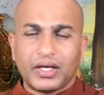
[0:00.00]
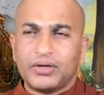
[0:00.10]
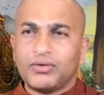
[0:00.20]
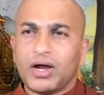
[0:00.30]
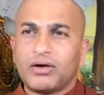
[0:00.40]

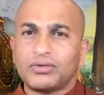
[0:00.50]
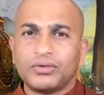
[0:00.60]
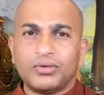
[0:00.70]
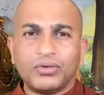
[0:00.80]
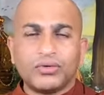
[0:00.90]
And you have to
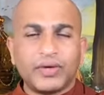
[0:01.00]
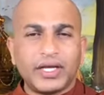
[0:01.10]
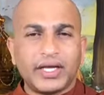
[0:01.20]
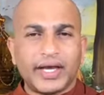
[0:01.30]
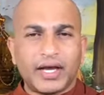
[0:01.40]
look
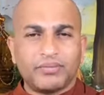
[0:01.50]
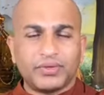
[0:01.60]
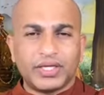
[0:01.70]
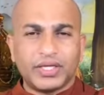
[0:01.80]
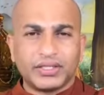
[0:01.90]
very
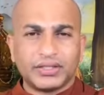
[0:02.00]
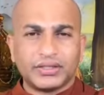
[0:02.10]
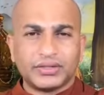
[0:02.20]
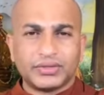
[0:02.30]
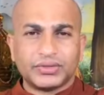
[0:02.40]
carefully.
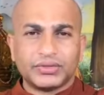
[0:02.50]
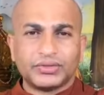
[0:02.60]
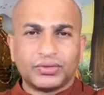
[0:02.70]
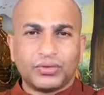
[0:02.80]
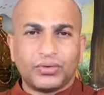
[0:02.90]

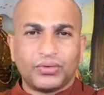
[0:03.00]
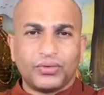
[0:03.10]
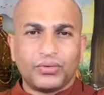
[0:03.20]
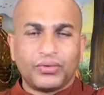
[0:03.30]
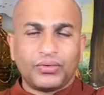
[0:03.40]
So
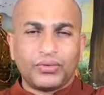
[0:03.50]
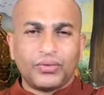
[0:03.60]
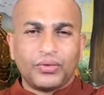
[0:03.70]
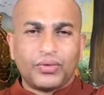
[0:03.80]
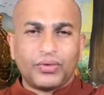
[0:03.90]

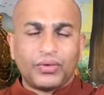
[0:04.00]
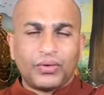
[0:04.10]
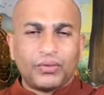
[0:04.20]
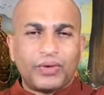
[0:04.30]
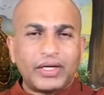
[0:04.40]

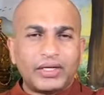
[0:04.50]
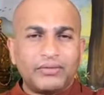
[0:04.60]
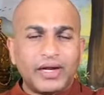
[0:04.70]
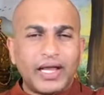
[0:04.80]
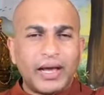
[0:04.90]
what
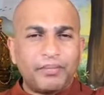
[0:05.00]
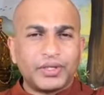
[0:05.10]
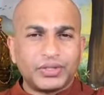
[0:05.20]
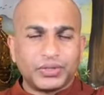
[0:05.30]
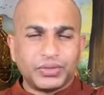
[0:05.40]
will
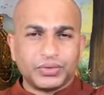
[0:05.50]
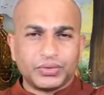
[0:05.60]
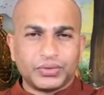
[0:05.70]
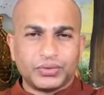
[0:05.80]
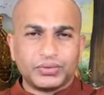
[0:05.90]
happen to
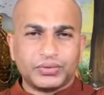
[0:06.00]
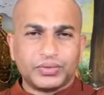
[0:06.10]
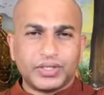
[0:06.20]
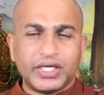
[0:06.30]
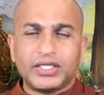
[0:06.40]
you,
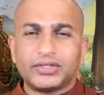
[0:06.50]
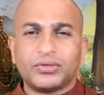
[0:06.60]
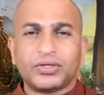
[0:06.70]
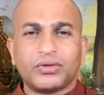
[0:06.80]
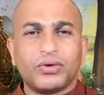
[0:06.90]
it is
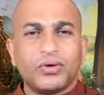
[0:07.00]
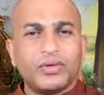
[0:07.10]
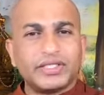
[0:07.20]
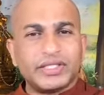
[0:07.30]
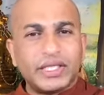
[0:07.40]
not
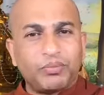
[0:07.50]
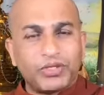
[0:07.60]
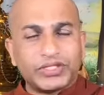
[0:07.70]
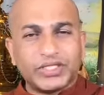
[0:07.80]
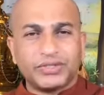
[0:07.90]
always in the
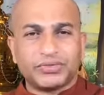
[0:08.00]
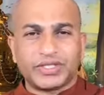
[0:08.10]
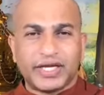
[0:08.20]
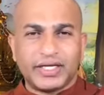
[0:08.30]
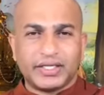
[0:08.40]
positive
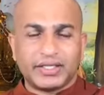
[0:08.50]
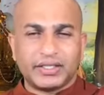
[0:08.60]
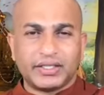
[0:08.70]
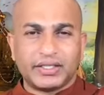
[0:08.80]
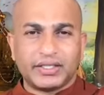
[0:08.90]
side.
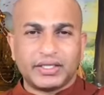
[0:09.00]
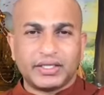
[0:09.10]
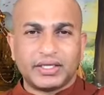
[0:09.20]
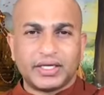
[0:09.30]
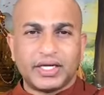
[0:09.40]

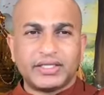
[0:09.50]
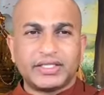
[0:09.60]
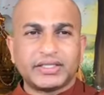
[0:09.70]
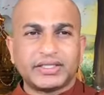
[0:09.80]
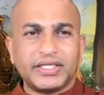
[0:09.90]
And
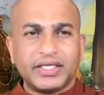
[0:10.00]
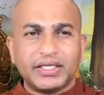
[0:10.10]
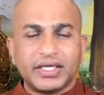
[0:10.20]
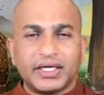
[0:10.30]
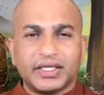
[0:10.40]
just
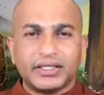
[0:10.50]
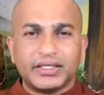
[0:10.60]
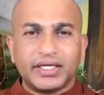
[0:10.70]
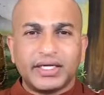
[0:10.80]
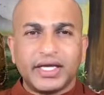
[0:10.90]
seeing
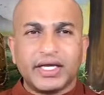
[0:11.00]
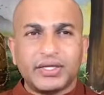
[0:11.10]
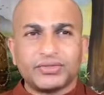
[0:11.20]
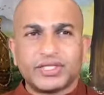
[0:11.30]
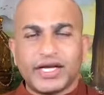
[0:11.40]
the
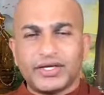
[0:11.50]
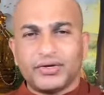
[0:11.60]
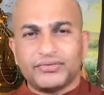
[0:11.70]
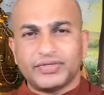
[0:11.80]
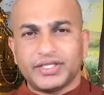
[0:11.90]
negative side
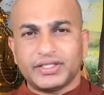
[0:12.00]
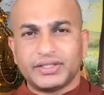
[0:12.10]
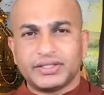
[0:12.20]
of it.